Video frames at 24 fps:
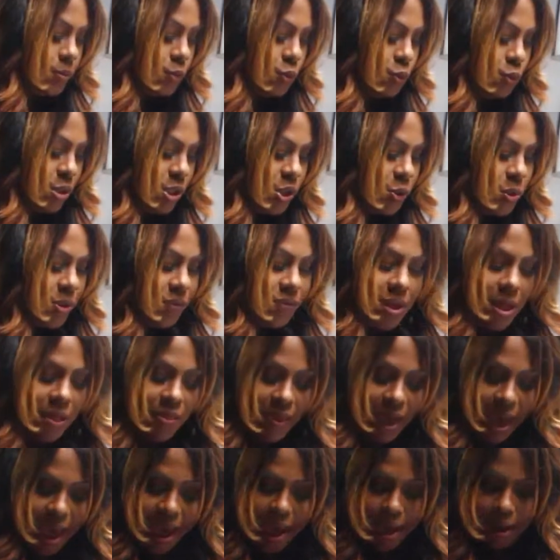Once we've done
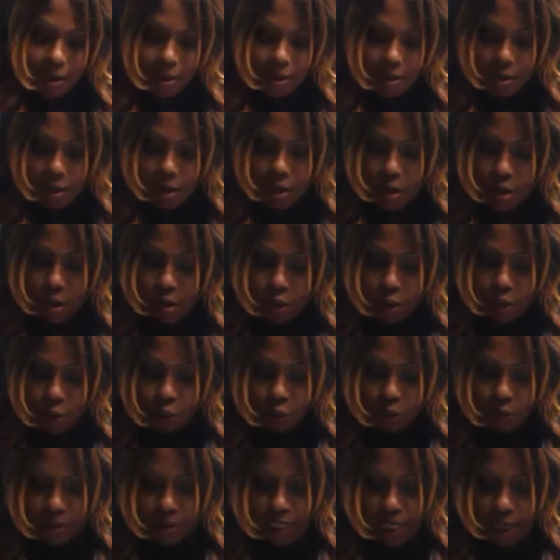that,
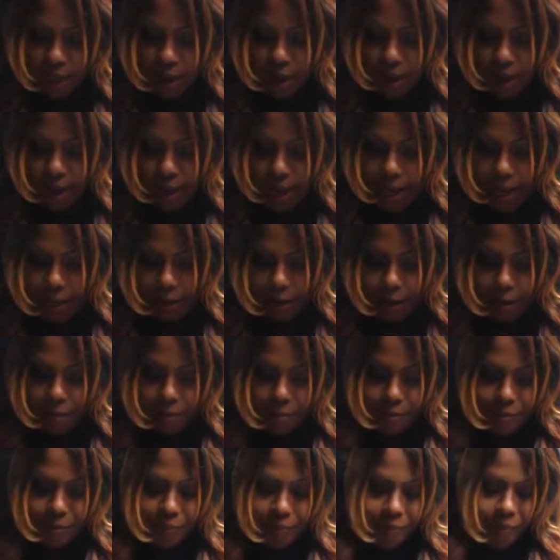we'll take our hair,
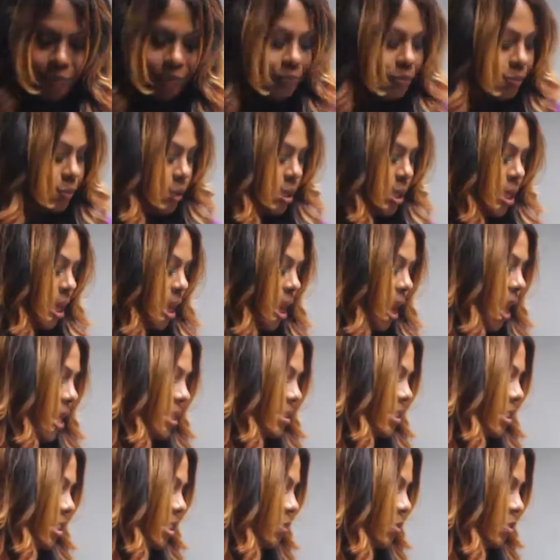
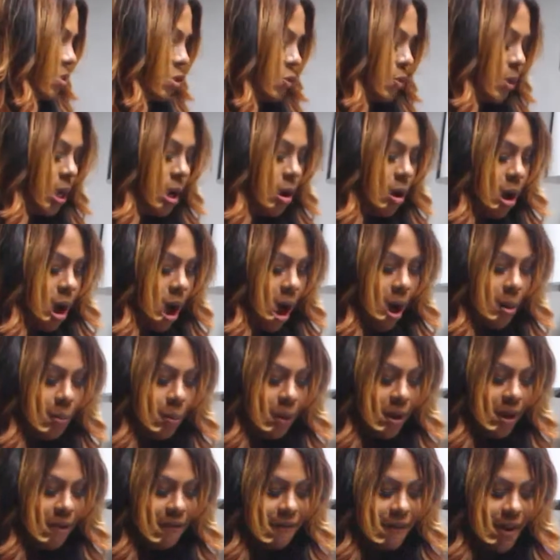and since we're doing our
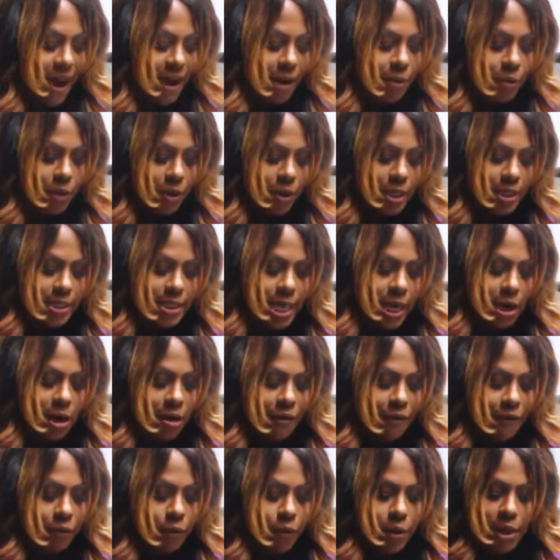ombre effect, we're going to take our
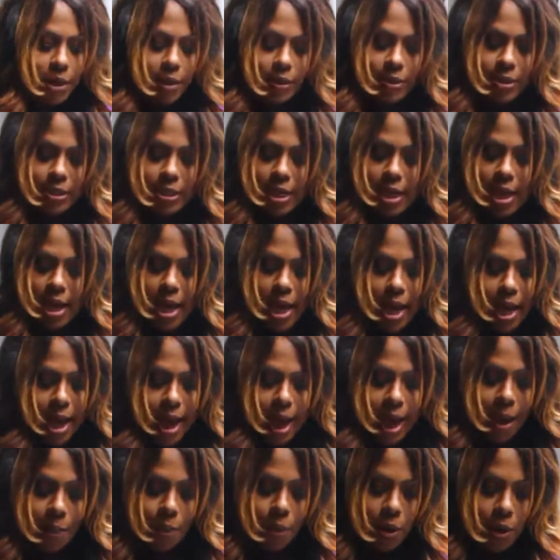foils,
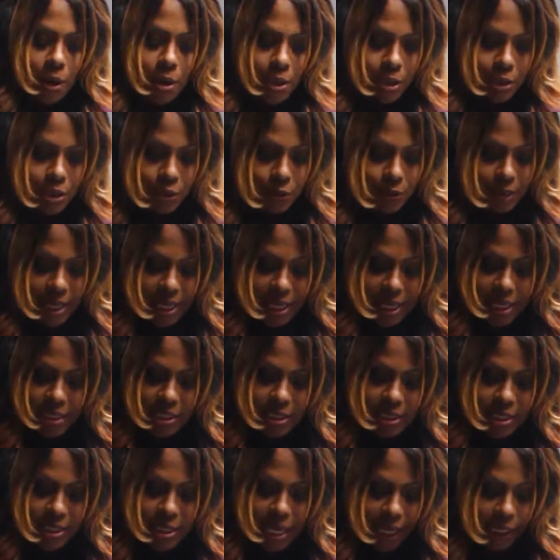and we're going to do each
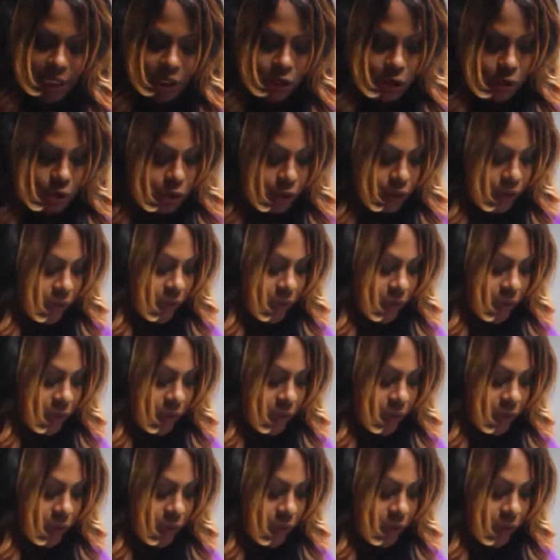section.